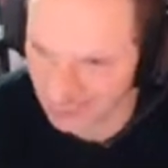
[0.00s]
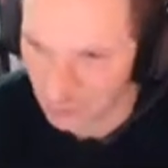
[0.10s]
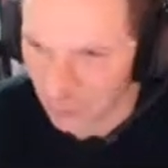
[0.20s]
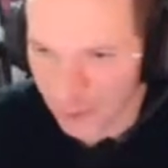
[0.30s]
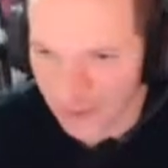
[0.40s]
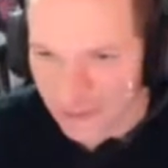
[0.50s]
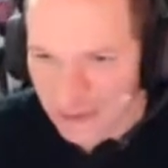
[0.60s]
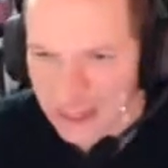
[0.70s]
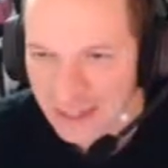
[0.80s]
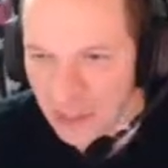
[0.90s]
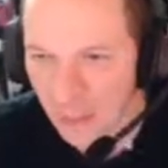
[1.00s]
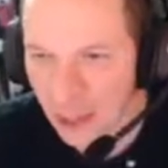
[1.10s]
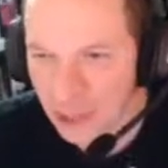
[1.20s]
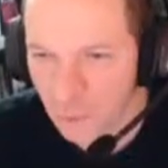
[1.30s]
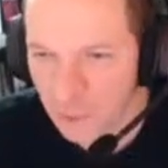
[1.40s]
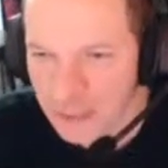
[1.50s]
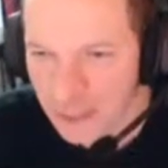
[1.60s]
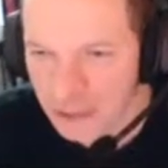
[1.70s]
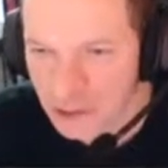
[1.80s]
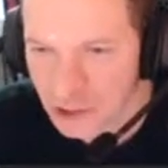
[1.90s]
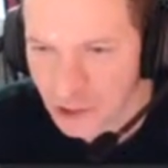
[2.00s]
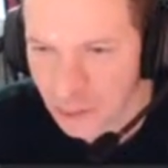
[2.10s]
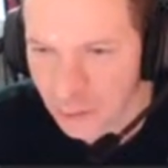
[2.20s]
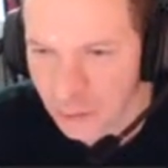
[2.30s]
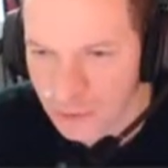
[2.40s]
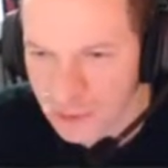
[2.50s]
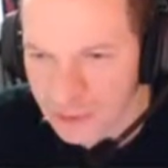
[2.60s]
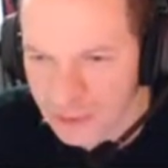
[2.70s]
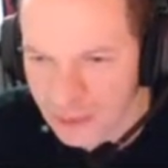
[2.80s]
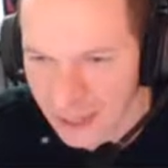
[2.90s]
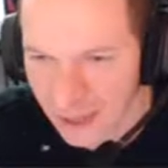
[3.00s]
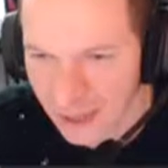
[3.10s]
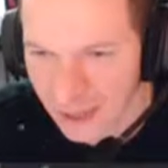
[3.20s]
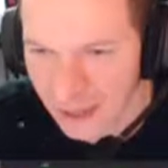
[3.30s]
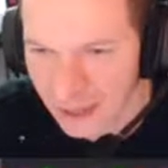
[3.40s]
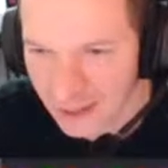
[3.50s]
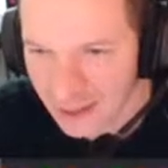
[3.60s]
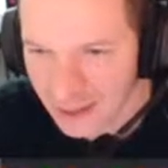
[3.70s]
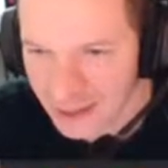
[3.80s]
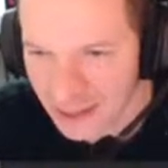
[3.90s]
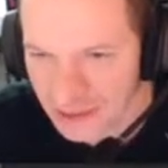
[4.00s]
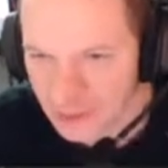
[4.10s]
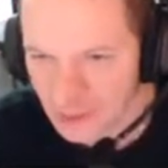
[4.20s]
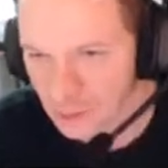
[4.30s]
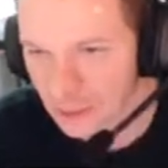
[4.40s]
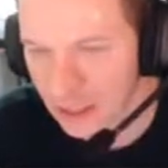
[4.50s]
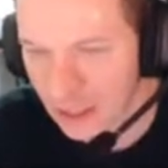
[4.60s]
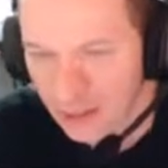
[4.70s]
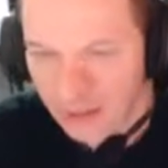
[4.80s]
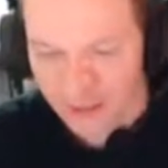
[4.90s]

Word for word: good point. ox points out you should totally post this and tag this on social media.